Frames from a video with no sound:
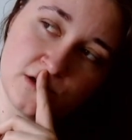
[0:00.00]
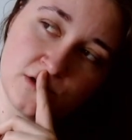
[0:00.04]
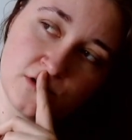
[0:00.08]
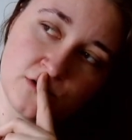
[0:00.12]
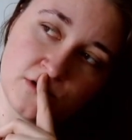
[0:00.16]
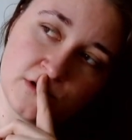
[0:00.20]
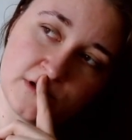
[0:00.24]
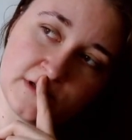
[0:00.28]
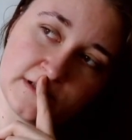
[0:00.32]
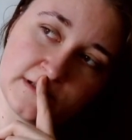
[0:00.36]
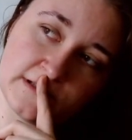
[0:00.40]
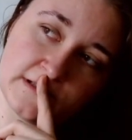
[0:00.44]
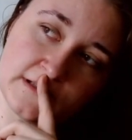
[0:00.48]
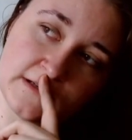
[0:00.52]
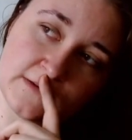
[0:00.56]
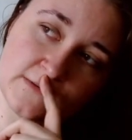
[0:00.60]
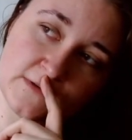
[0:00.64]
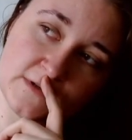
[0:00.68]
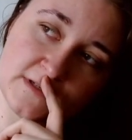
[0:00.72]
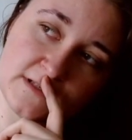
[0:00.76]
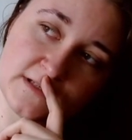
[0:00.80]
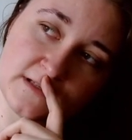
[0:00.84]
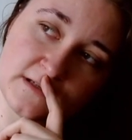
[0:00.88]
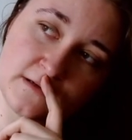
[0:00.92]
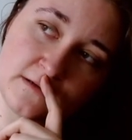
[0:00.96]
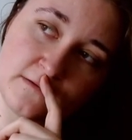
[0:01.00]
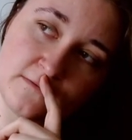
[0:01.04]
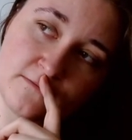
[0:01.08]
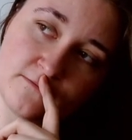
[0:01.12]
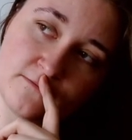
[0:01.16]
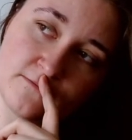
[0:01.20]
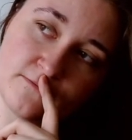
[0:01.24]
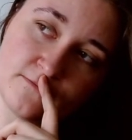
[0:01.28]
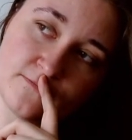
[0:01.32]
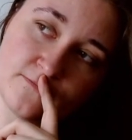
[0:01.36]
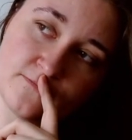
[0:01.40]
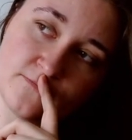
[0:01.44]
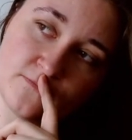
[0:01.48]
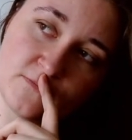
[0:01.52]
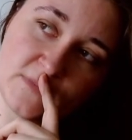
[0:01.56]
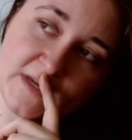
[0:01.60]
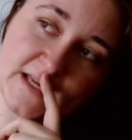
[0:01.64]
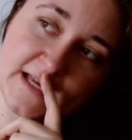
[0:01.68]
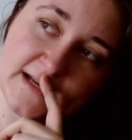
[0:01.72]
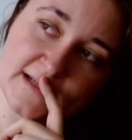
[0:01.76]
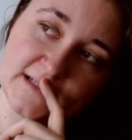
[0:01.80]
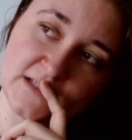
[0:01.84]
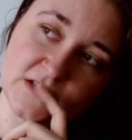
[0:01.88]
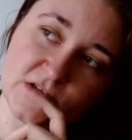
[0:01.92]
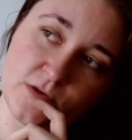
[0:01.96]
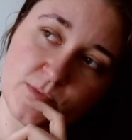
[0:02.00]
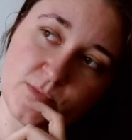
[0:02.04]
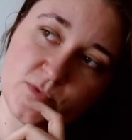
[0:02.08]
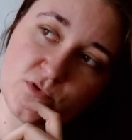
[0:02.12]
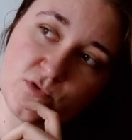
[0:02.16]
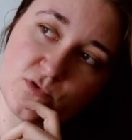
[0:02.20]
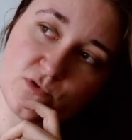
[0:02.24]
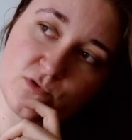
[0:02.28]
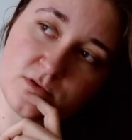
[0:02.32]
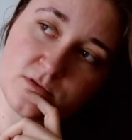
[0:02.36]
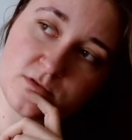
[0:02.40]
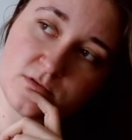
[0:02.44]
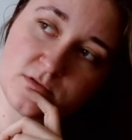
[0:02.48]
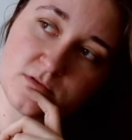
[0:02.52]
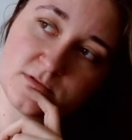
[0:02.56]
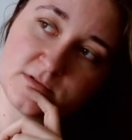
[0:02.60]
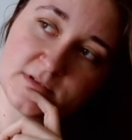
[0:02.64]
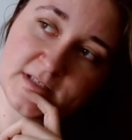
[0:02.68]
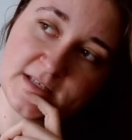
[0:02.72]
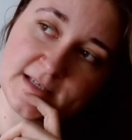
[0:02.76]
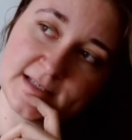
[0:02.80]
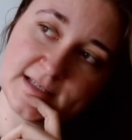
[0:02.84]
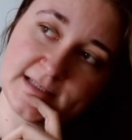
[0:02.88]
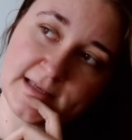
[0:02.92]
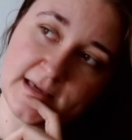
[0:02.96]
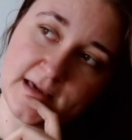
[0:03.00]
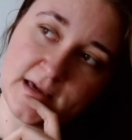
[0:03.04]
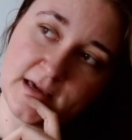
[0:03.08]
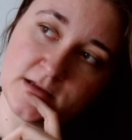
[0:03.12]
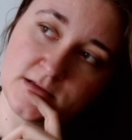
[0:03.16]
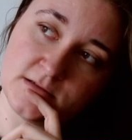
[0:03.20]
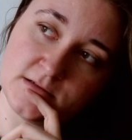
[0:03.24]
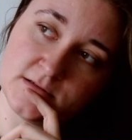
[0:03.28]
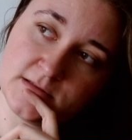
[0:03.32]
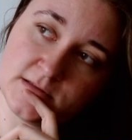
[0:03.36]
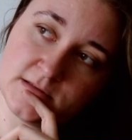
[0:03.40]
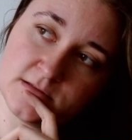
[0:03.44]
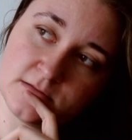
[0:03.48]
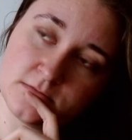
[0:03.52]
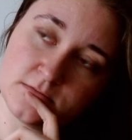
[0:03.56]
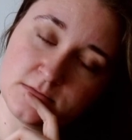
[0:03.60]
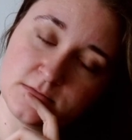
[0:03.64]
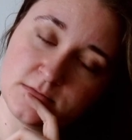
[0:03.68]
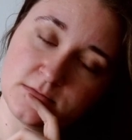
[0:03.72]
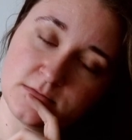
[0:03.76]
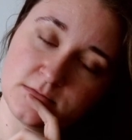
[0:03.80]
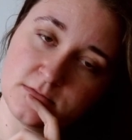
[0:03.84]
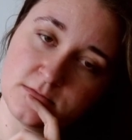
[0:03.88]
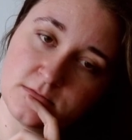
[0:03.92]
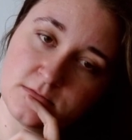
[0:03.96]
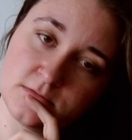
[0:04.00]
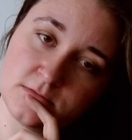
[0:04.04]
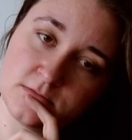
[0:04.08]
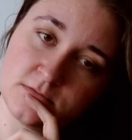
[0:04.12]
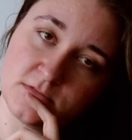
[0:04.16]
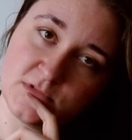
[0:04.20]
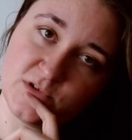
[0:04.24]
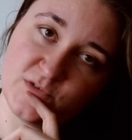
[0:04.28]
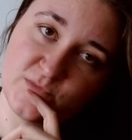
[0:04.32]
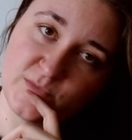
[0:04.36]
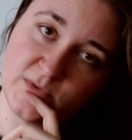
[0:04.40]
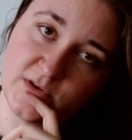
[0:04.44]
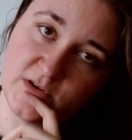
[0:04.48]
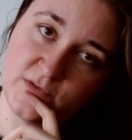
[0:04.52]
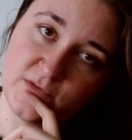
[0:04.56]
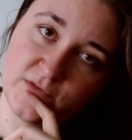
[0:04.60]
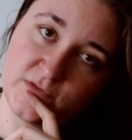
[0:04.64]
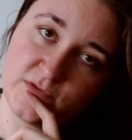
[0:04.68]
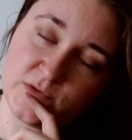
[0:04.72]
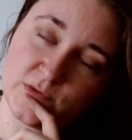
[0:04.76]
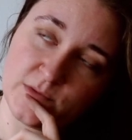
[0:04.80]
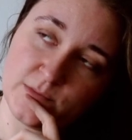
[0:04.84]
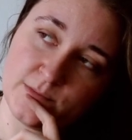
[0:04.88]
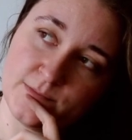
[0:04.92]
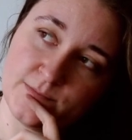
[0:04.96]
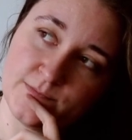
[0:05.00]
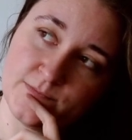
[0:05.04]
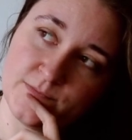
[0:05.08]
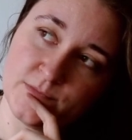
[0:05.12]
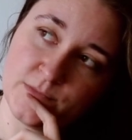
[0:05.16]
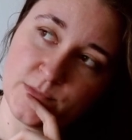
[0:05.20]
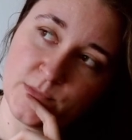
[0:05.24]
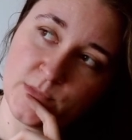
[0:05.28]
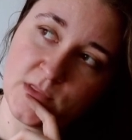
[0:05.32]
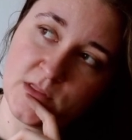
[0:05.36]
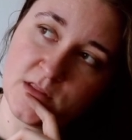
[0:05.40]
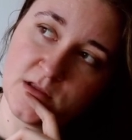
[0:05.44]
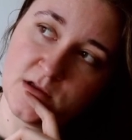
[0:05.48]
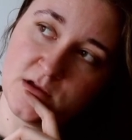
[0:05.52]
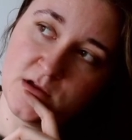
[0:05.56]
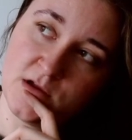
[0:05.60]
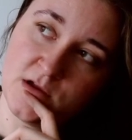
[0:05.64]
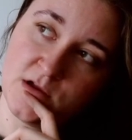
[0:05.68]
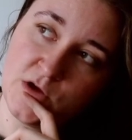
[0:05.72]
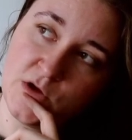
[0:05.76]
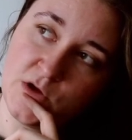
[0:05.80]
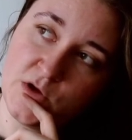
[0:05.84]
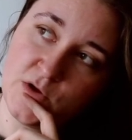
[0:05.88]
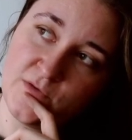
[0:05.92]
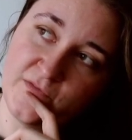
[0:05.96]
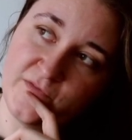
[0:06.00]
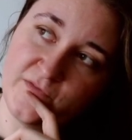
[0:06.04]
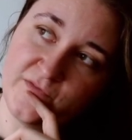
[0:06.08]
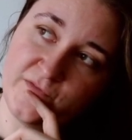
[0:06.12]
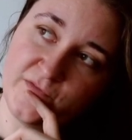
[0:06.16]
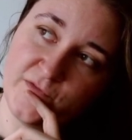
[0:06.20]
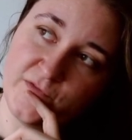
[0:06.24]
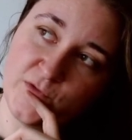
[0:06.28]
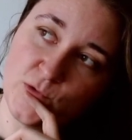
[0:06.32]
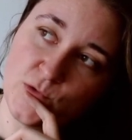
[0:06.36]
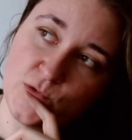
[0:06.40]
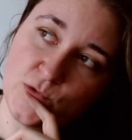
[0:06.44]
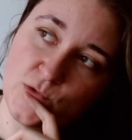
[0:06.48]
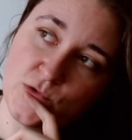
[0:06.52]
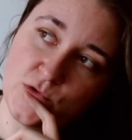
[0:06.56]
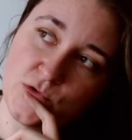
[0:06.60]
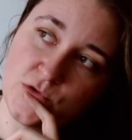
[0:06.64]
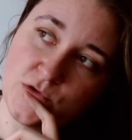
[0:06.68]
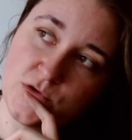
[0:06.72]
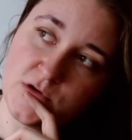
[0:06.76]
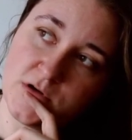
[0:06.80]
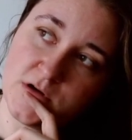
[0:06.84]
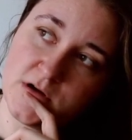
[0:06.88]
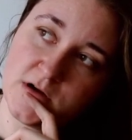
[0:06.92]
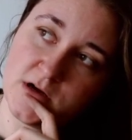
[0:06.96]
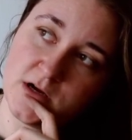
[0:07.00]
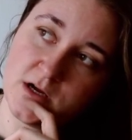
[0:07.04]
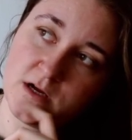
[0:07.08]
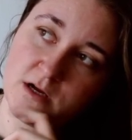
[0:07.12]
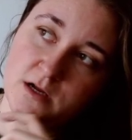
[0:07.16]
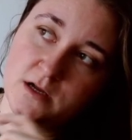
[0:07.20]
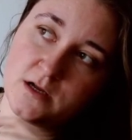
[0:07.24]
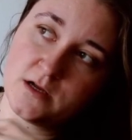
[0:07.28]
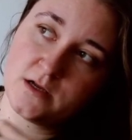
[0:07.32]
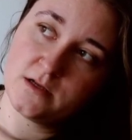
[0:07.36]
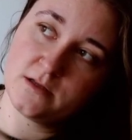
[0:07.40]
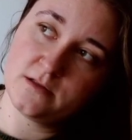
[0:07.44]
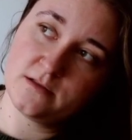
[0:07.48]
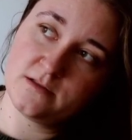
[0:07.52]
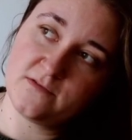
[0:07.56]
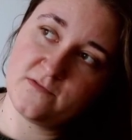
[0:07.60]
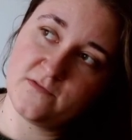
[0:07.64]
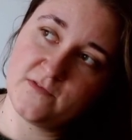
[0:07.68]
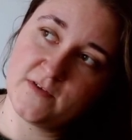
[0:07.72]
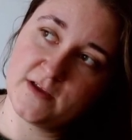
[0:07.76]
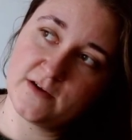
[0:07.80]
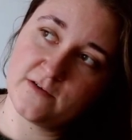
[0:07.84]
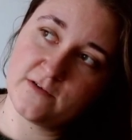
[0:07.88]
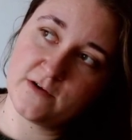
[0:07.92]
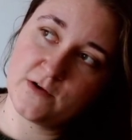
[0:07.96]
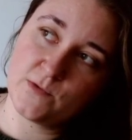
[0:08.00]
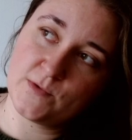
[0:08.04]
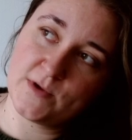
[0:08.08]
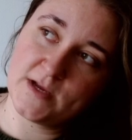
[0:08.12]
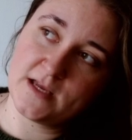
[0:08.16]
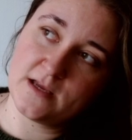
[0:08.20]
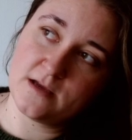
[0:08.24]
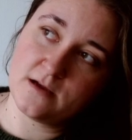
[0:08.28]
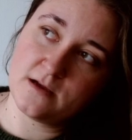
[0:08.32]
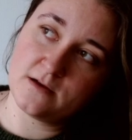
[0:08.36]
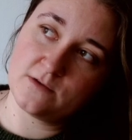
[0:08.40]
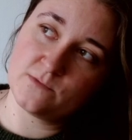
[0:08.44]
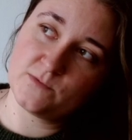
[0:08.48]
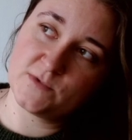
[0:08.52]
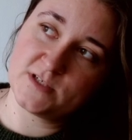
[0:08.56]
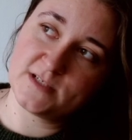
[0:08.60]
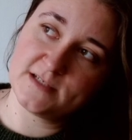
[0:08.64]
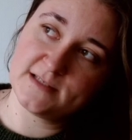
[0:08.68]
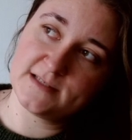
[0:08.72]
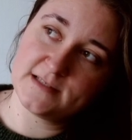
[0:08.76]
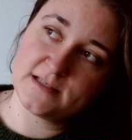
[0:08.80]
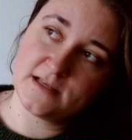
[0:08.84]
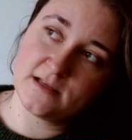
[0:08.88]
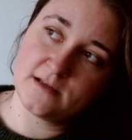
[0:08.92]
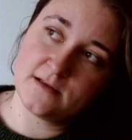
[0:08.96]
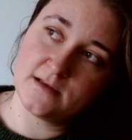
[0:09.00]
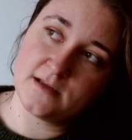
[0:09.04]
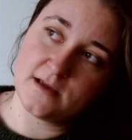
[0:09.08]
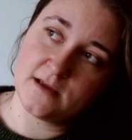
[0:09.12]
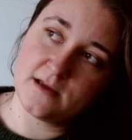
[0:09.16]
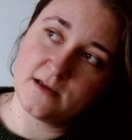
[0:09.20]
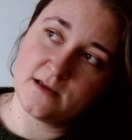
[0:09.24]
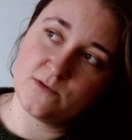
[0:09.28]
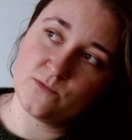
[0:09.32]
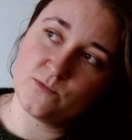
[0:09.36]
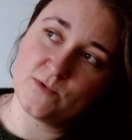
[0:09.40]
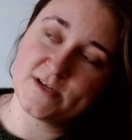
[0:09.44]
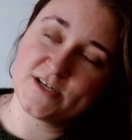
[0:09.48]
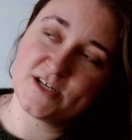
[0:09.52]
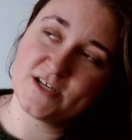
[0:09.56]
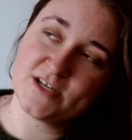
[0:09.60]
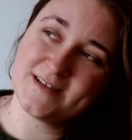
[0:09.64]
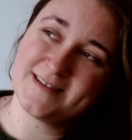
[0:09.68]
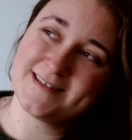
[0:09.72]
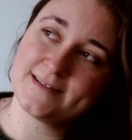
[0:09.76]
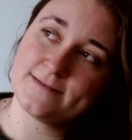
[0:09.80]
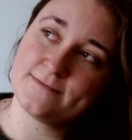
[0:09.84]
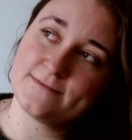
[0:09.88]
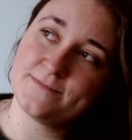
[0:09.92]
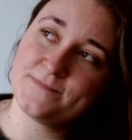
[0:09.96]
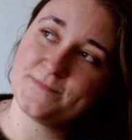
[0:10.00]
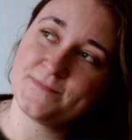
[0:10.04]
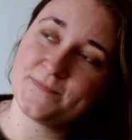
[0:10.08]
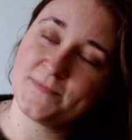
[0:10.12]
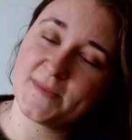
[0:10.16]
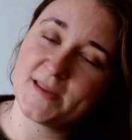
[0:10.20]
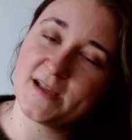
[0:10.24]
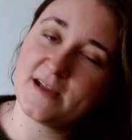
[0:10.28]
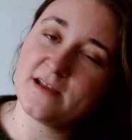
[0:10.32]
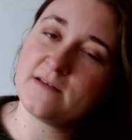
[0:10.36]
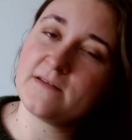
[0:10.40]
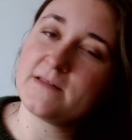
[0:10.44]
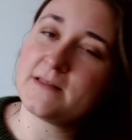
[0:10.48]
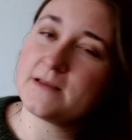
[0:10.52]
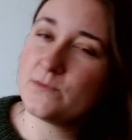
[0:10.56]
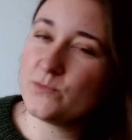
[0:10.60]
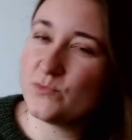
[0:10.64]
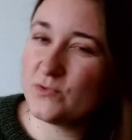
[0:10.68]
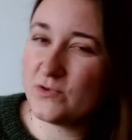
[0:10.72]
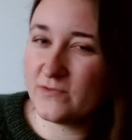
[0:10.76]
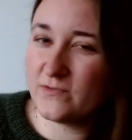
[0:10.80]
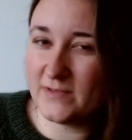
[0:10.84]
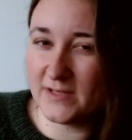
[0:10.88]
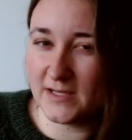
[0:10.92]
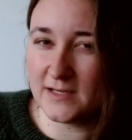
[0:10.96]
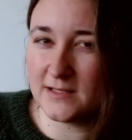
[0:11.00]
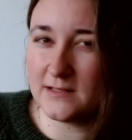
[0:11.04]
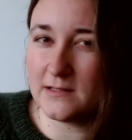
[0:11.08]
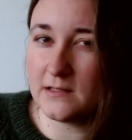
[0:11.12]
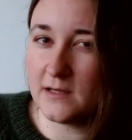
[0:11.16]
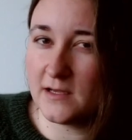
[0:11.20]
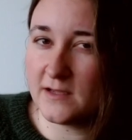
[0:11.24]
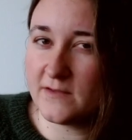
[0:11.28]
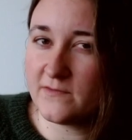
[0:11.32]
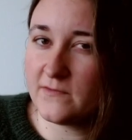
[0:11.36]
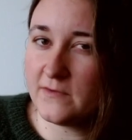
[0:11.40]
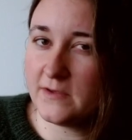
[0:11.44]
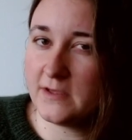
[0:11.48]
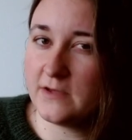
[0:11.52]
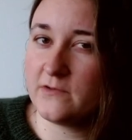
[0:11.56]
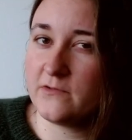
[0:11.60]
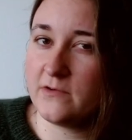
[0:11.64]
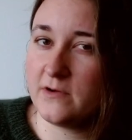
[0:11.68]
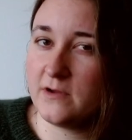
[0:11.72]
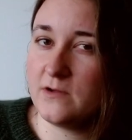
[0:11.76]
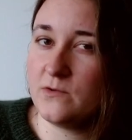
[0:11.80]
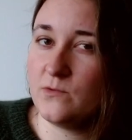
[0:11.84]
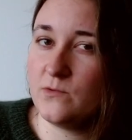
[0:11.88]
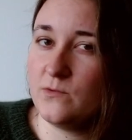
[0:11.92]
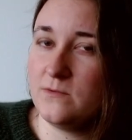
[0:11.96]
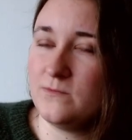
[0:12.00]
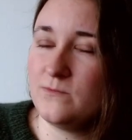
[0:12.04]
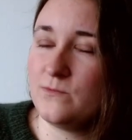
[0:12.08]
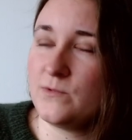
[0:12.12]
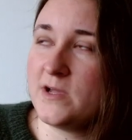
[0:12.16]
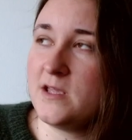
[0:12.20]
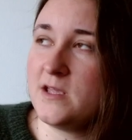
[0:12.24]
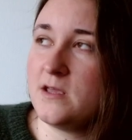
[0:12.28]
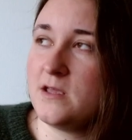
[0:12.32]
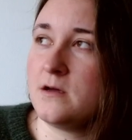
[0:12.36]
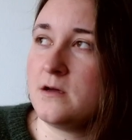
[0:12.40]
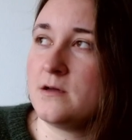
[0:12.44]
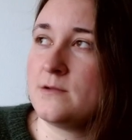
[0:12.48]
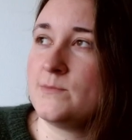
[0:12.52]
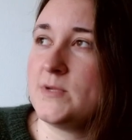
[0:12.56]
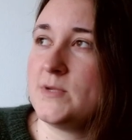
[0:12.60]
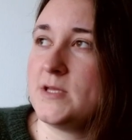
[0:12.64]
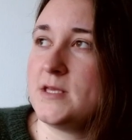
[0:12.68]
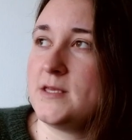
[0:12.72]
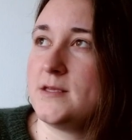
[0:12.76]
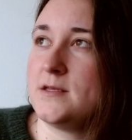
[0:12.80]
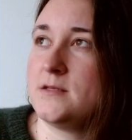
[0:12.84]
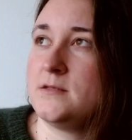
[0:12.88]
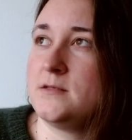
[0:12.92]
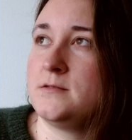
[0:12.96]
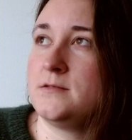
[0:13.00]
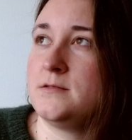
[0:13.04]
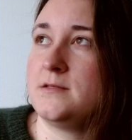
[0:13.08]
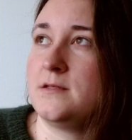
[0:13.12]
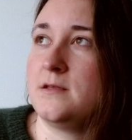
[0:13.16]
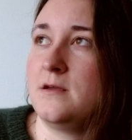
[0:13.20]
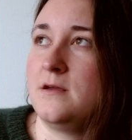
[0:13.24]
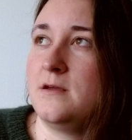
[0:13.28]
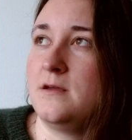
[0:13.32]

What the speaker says: what else did I want to say? But yeah, so I bought 6 skeins of both of them for the fingering weight yarn, which is Sunday, which is, I think, more of like a light fingering weight yarn because